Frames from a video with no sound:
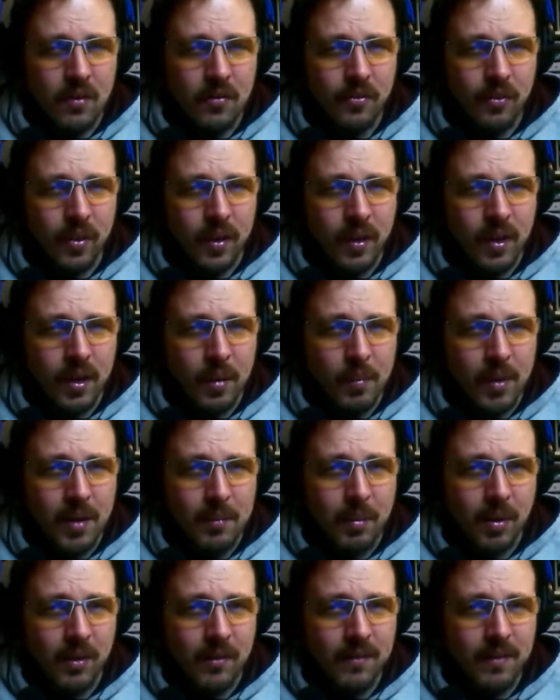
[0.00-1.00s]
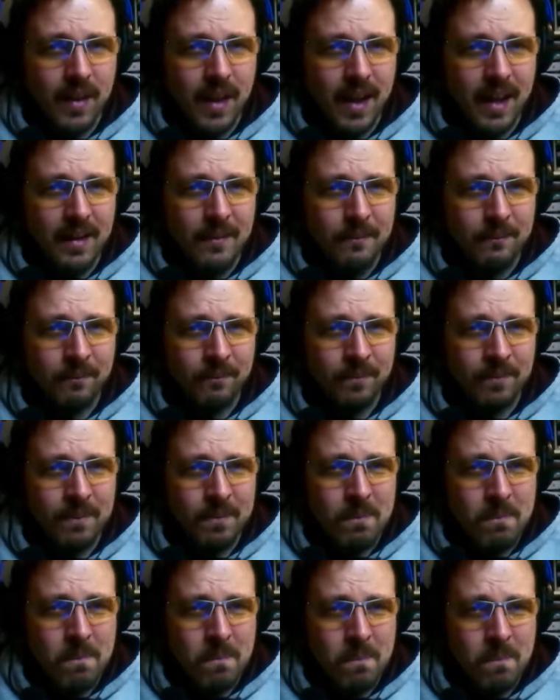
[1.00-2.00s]
for my birthday,
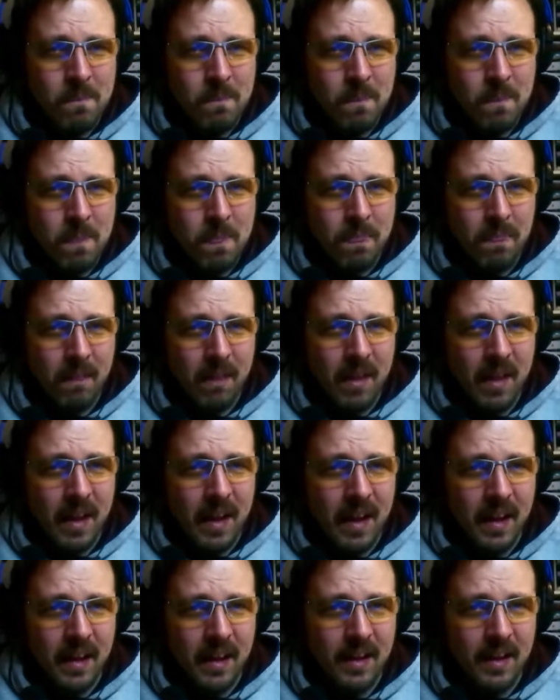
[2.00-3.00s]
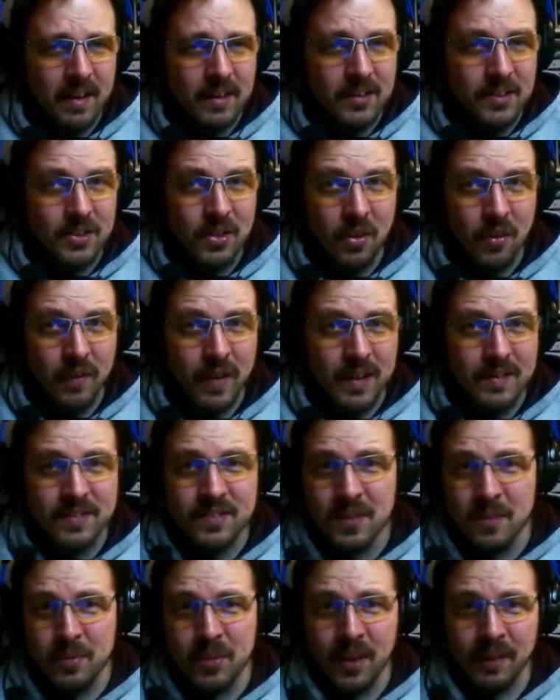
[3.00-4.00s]
and so that
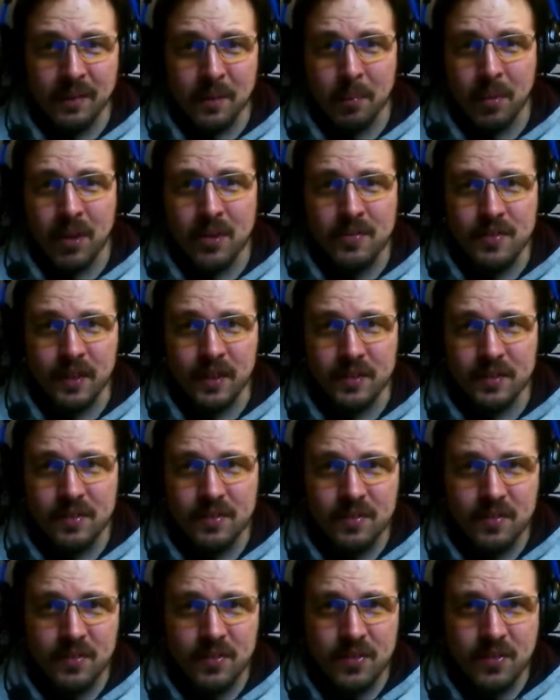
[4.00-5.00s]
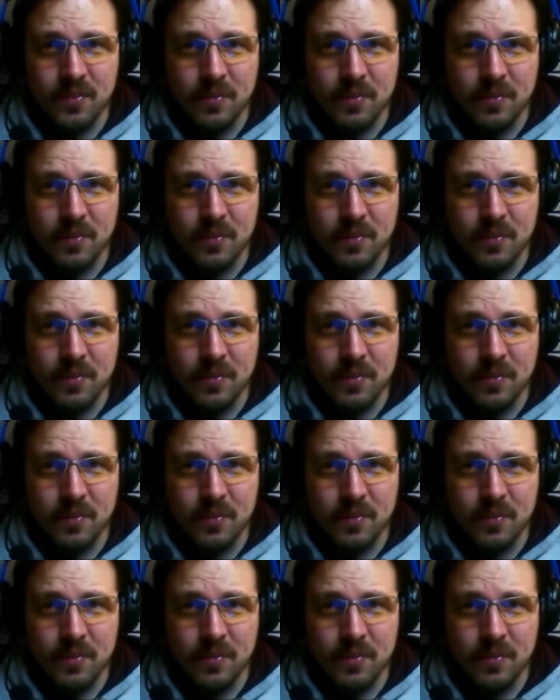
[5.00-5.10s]
seems like the perfect